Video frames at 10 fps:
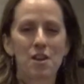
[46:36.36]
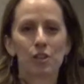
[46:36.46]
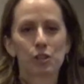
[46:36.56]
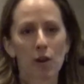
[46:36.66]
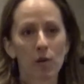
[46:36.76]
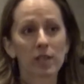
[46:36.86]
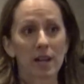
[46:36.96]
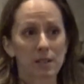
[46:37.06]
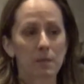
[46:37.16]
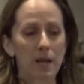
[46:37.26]
So
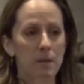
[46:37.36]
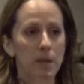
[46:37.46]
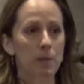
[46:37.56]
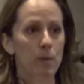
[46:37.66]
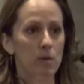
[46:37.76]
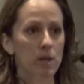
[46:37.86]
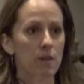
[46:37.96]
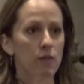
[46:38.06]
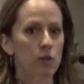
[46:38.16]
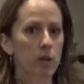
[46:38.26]
yes, many people,
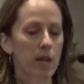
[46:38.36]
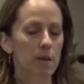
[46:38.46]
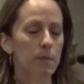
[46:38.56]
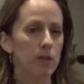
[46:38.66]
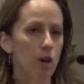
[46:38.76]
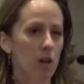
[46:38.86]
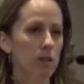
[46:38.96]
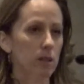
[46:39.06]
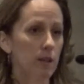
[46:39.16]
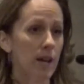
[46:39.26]
if you can, but there
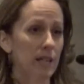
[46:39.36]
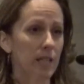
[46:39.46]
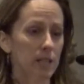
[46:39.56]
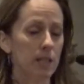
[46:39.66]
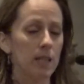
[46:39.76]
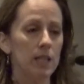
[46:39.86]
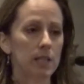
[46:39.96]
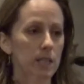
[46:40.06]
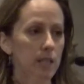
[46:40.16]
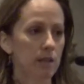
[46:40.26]
are a lot of kids that they
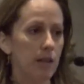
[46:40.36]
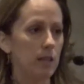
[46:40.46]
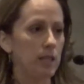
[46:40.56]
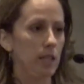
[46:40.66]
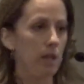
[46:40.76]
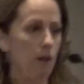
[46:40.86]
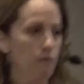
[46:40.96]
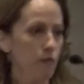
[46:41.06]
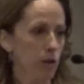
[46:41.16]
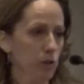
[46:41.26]
need to heal that leaky
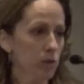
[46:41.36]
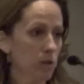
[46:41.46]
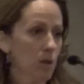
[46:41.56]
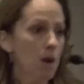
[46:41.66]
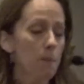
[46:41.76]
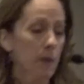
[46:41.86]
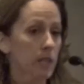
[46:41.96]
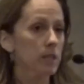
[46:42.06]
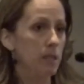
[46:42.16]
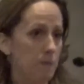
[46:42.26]
gut first, but
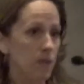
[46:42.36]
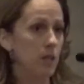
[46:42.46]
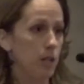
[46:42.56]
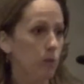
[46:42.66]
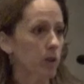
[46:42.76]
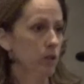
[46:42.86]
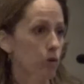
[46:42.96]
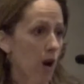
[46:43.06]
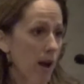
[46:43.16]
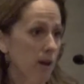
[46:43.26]
it is something that you can
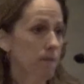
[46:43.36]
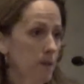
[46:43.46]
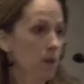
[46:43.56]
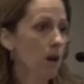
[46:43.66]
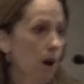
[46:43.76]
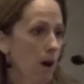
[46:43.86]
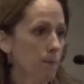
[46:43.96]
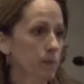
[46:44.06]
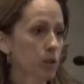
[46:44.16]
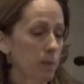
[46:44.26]
try.
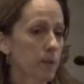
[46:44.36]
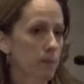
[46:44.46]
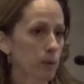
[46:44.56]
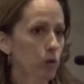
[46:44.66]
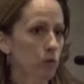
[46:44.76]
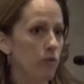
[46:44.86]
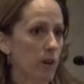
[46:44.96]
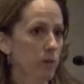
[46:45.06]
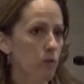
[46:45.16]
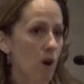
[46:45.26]
Some people do
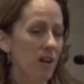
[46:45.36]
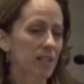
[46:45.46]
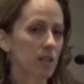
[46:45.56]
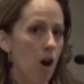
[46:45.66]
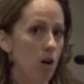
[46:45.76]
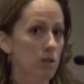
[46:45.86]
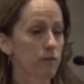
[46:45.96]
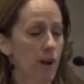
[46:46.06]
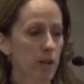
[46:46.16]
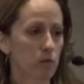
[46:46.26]
fine with raw. It's hard to
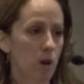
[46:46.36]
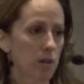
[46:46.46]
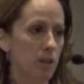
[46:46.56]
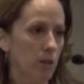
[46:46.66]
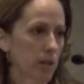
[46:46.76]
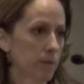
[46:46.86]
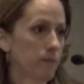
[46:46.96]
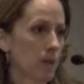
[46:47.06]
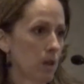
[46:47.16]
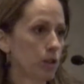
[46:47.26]
find raw dairy,
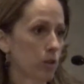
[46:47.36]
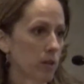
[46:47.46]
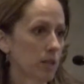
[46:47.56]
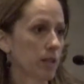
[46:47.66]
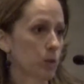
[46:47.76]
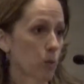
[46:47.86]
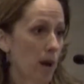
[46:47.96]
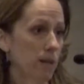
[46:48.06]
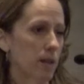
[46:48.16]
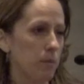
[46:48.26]
so I think that's
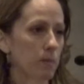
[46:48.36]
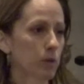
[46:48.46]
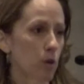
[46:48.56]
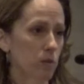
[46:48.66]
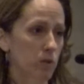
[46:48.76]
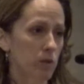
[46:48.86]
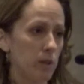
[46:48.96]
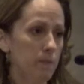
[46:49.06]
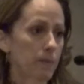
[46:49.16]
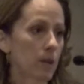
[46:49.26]
why a lot of people don't use it.